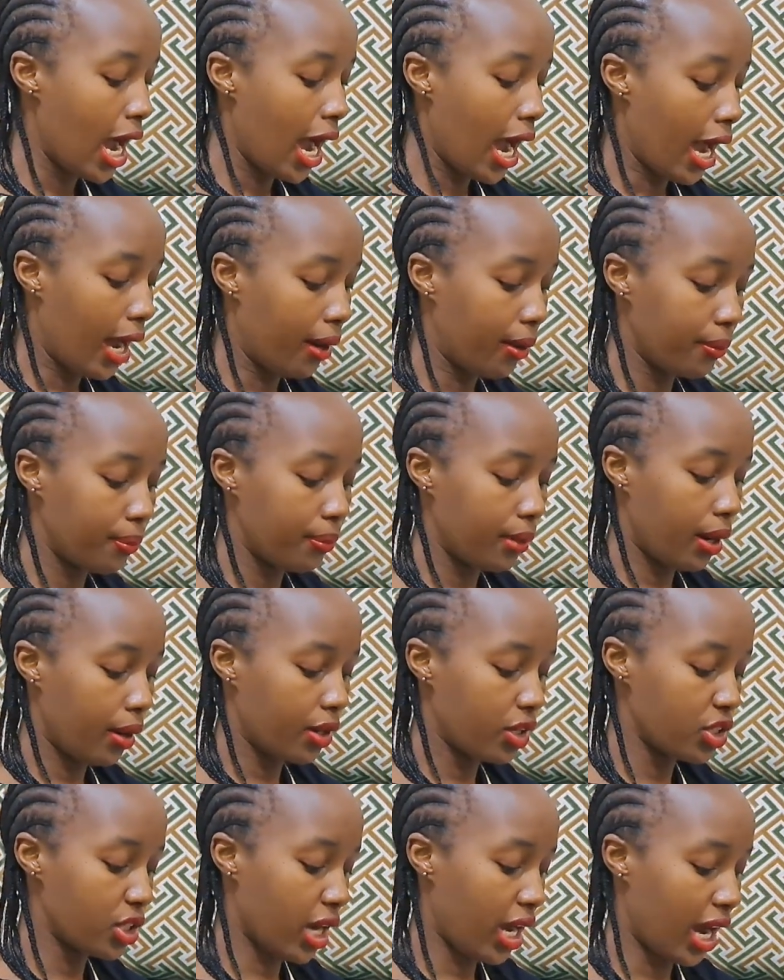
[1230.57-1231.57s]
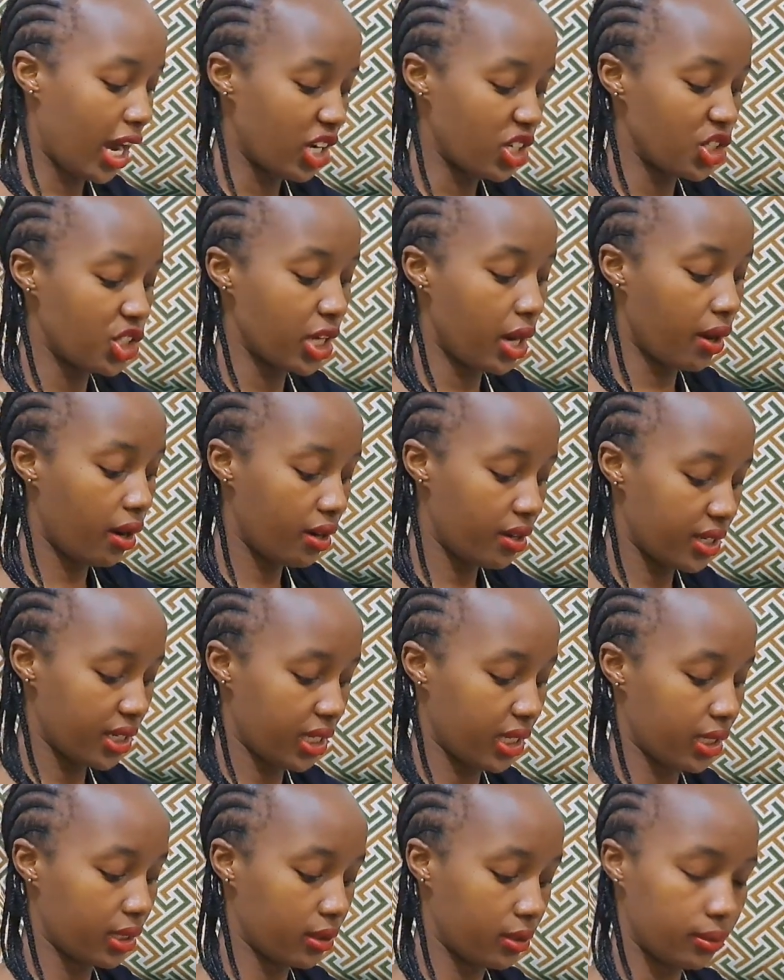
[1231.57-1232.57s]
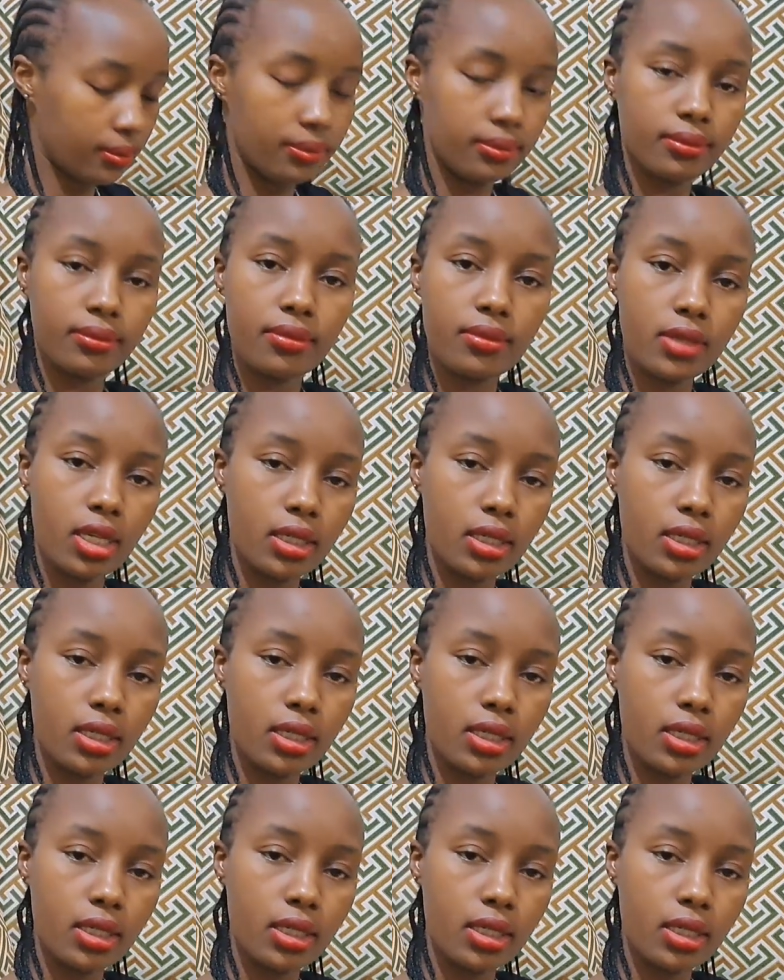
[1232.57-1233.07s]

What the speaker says: Her showering